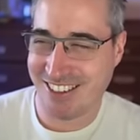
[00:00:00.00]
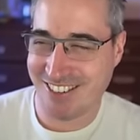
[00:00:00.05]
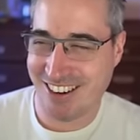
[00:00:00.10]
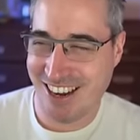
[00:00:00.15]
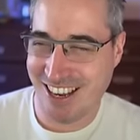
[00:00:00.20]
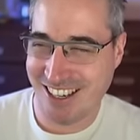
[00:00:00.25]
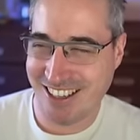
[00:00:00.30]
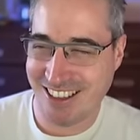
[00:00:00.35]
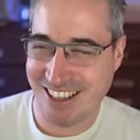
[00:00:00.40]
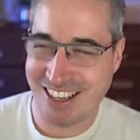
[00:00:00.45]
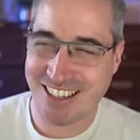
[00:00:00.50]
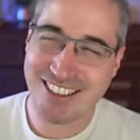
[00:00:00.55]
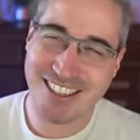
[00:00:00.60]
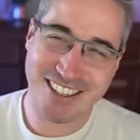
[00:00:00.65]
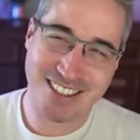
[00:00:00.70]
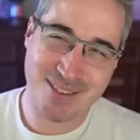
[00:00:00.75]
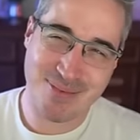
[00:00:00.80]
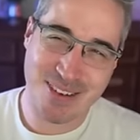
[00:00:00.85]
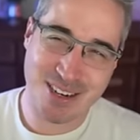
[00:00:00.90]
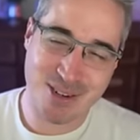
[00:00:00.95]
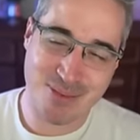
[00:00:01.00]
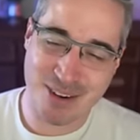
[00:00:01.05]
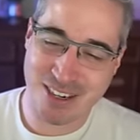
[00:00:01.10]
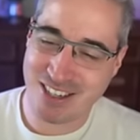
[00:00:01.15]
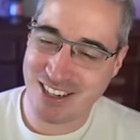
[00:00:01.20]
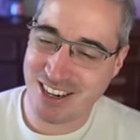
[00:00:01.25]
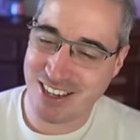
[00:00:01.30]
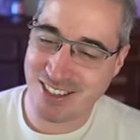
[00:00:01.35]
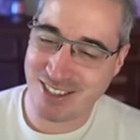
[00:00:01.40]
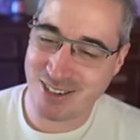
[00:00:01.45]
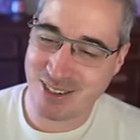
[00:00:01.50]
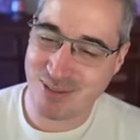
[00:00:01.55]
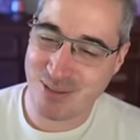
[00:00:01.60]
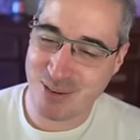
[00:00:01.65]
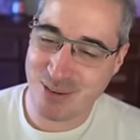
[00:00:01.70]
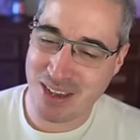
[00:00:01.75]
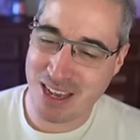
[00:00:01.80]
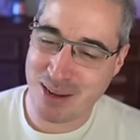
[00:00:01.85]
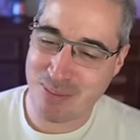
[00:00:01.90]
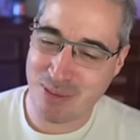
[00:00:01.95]
right? That's much, much nicer than
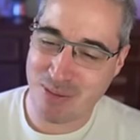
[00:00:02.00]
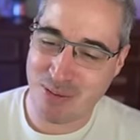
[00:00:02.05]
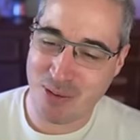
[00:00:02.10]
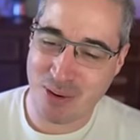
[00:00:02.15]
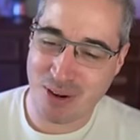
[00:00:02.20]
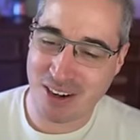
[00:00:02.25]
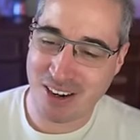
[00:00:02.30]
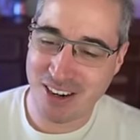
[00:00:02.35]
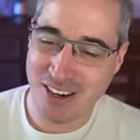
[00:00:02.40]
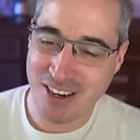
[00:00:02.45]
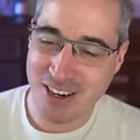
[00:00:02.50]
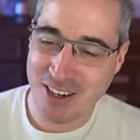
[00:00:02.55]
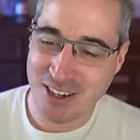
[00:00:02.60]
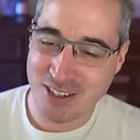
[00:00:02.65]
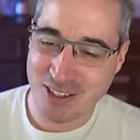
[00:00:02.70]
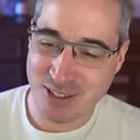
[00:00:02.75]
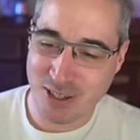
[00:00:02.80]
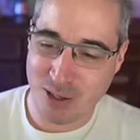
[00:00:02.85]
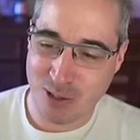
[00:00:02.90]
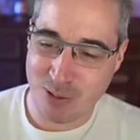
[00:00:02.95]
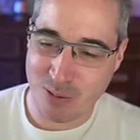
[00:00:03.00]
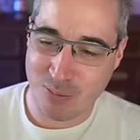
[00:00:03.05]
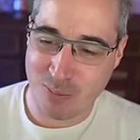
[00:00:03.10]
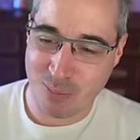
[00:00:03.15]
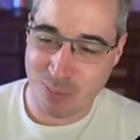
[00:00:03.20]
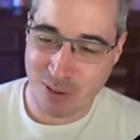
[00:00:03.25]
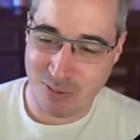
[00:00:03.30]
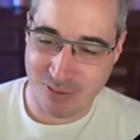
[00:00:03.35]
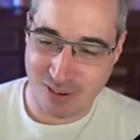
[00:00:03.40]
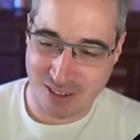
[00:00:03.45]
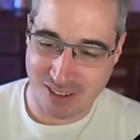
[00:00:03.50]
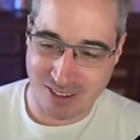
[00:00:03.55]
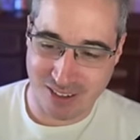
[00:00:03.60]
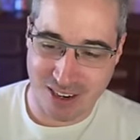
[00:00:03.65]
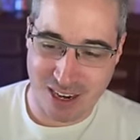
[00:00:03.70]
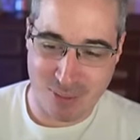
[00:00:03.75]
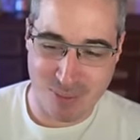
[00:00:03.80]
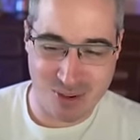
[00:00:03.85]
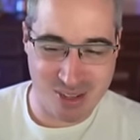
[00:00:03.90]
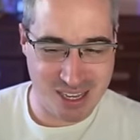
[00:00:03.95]
what we had before. So perfect.
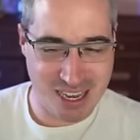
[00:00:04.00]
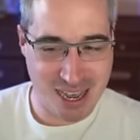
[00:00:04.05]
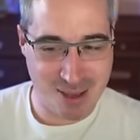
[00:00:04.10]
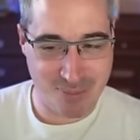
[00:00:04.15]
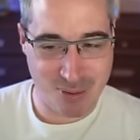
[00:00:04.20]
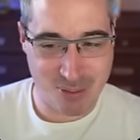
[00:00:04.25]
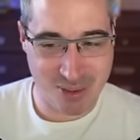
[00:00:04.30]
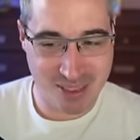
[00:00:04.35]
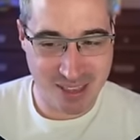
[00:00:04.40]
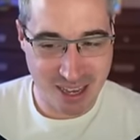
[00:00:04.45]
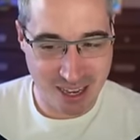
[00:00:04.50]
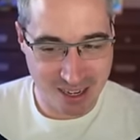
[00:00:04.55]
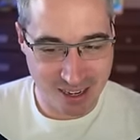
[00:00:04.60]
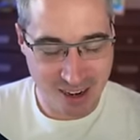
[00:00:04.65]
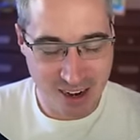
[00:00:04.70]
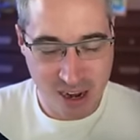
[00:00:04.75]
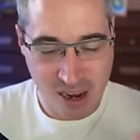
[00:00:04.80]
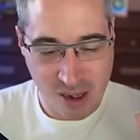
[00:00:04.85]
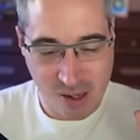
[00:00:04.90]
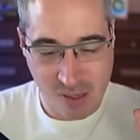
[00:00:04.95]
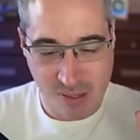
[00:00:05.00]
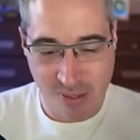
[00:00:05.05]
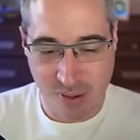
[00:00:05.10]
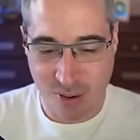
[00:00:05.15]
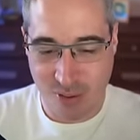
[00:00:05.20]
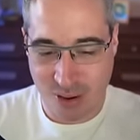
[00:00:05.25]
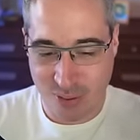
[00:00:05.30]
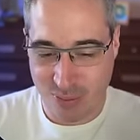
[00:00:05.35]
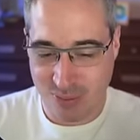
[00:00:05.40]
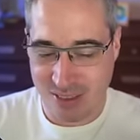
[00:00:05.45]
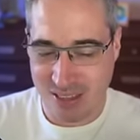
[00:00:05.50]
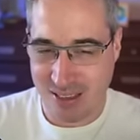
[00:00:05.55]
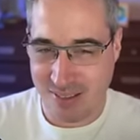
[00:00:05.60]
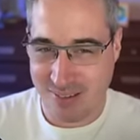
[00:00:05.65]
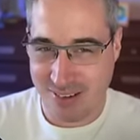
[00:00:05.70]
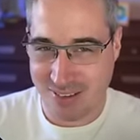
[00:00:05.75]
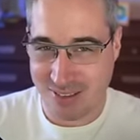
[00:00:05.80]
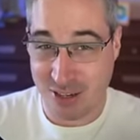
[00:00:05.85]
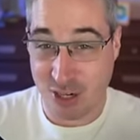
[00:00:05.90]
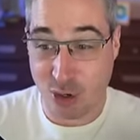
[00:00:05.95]
I'm really happy with that, though I really
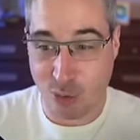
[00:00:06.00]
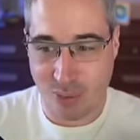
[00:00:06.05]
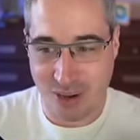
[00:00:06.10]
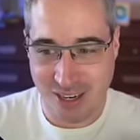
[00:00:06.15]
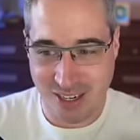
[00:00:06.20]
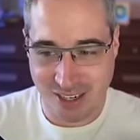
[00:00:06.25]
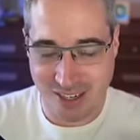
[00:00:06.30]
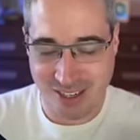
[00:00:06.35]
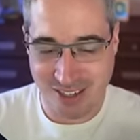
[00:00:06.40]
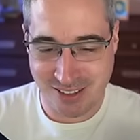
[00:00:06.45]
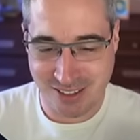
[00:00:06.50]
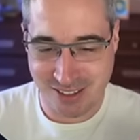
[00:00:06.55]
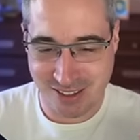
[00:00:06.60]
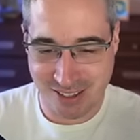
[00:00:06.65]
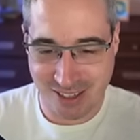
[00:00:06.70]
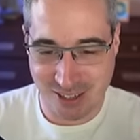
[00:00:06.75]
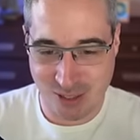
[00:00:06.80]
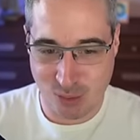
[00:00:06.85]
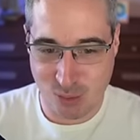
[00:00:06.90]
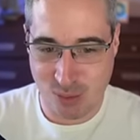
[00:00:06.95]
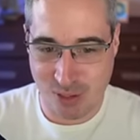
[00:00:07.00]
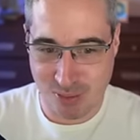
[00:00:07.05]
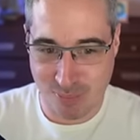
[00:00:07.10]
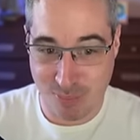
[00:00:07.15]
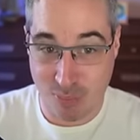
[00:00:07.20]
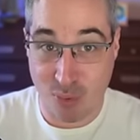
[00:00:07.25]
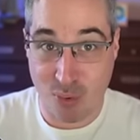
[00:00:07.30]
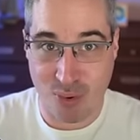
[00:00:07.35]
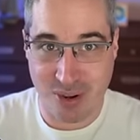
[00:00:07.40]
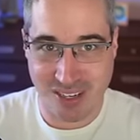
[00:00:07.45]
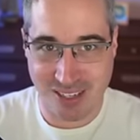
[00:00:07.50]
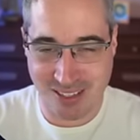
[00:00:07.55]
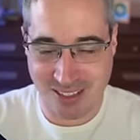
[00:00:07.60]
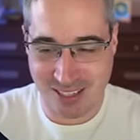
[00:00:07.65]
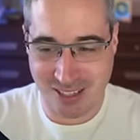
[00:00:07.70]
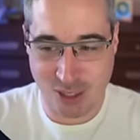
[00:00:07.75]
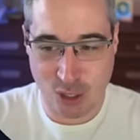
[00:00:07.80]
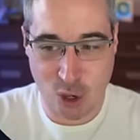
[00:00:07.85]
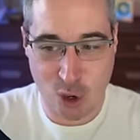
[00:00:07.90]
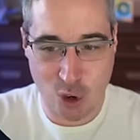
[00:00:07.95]
think the graininess is what brings
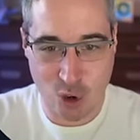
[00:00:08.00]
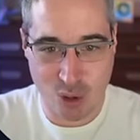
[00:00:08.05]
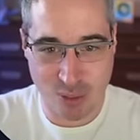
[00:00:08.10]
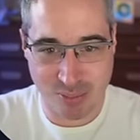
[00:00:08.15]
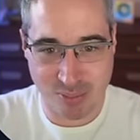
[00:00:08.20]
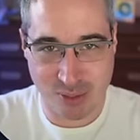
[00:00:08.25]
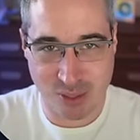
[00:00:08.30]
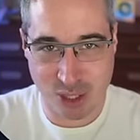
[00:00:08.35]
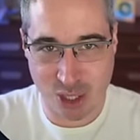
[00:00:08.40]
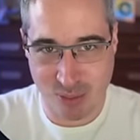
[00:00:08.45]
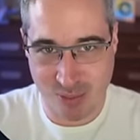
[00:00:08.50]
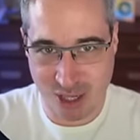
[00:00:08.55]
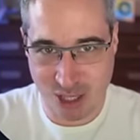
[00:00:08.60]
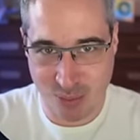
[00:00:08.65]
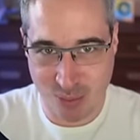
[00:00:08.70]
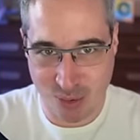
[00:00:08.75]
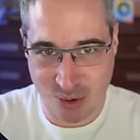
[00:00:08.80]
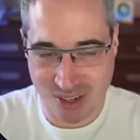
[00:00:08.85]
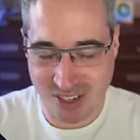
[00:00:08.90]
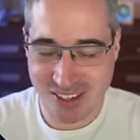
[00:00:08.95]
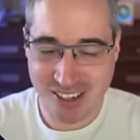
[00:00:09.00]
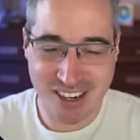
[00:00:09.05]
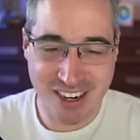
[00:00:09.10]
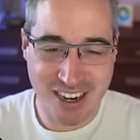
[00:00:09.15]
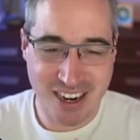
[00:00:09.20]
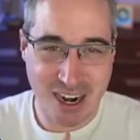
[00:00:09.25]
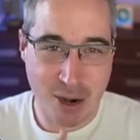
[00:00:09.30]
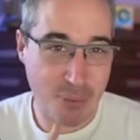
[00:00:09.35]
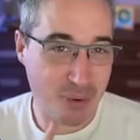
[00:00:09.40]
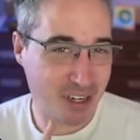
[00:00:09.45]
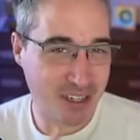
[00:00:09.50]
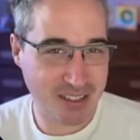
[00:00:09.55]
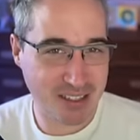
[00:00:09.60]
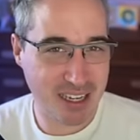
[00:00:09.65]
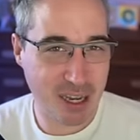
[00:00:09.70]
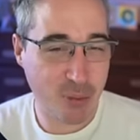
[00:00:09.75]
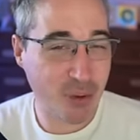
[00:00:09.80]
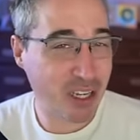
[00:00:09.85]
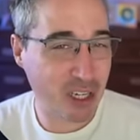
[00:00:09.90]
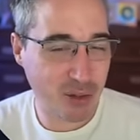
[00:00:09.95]
this home so much more. And we're going to
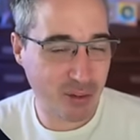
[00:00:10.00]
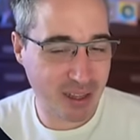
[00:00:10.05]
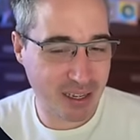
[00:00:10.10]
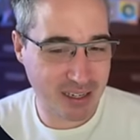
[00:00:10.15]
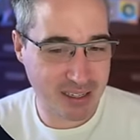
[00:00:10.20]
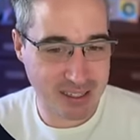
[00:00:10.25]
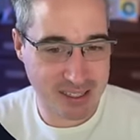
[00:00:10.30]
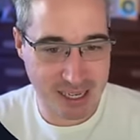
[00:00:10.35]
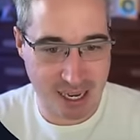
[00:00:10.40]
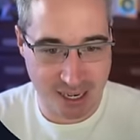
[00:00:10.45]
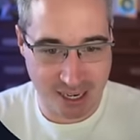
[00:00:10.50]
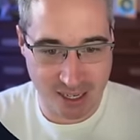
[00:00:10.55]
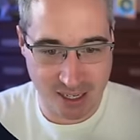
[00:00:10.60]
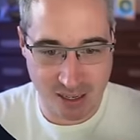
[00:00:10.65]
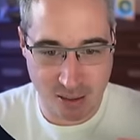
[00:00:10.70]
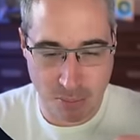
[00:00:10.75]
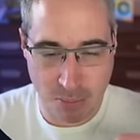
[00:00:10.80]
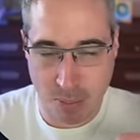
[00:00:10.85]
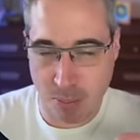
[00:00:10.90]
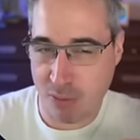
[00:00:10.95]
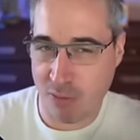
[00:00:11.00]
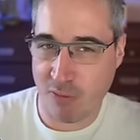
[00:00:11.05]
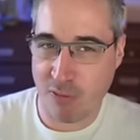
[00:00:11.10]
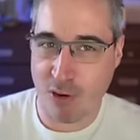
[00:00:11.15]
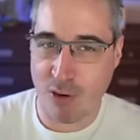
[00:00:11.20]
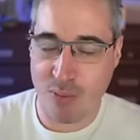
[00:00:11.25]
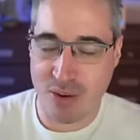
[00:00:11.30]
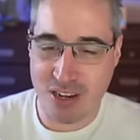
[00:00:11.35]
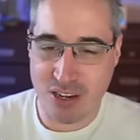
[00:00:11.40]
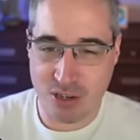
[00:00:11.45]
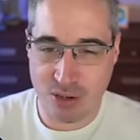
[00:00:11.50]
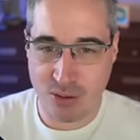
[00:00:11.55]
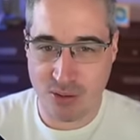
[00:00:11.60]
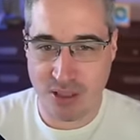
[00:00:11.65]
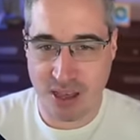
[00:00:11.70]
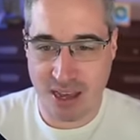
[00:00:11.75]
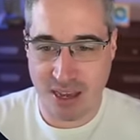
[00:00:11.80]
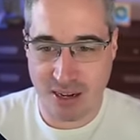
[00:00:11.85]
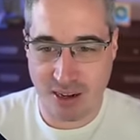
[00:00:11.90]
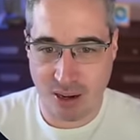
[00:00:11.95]
see how we can do that in a second. But before we do
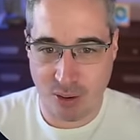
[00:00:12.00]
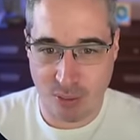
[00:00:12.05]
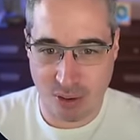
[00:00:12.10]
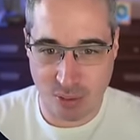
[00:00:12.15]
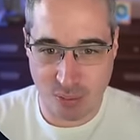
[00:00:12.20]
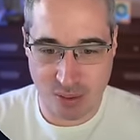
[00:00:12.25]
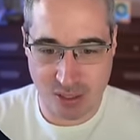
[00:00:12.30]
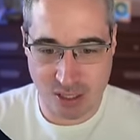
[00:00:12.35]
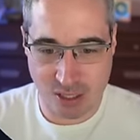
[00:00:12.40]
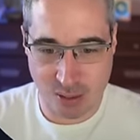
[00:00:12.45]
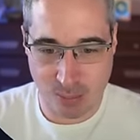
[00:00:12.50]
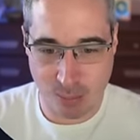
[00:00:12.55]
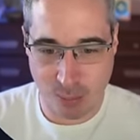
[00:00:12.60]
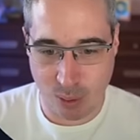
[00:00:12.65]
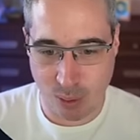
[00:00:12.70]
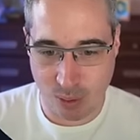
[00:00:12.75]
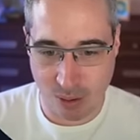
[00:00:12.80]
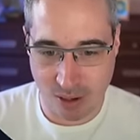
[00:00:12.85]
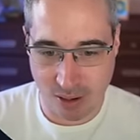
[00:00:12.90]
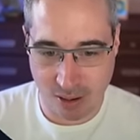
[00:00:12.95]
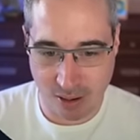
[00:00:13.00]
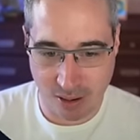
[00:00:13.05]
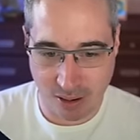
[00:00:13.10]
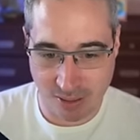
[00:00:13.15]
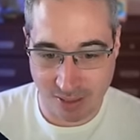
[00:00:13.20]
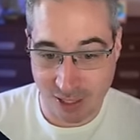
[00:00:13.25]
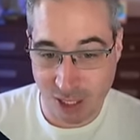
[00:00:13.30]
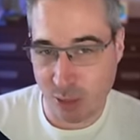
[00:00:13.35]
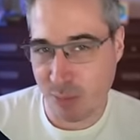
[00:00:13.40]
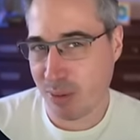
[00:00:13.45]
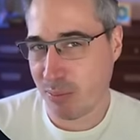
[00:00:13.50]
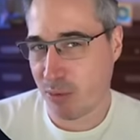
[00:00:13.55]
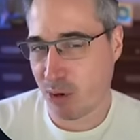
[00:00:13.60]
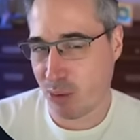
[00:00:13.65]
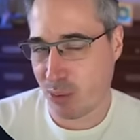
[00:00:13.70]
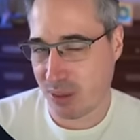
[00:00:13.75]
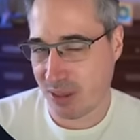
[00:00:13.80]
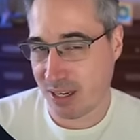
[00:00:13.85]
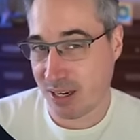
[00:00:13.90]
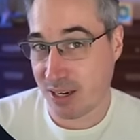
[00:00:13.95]
that, I want to explore a little bit
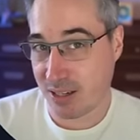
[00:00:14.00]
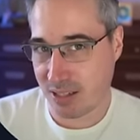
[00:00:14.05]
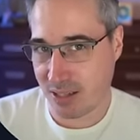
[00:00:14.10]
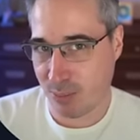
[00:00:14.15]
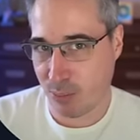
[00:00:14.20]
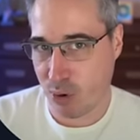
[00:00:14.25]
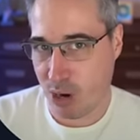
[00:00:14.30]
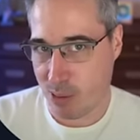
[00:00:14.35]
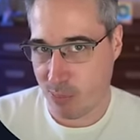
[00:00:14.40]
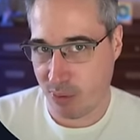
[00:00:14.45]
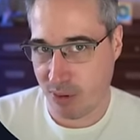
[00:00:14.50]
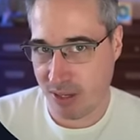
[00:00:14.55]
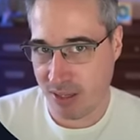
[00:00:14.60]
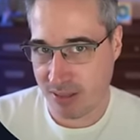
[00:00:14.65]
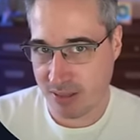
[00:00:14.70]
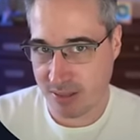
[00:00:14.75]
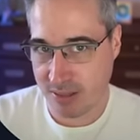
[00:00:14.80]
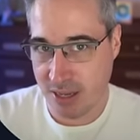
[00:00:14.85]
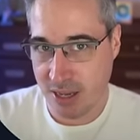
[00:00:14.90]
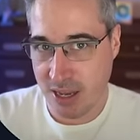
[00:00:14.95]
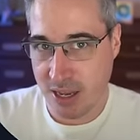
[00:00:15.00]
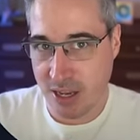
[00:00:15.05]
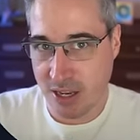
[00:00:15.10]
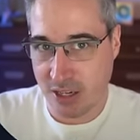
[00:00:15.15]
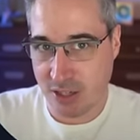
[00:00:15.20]
more with the custom properties,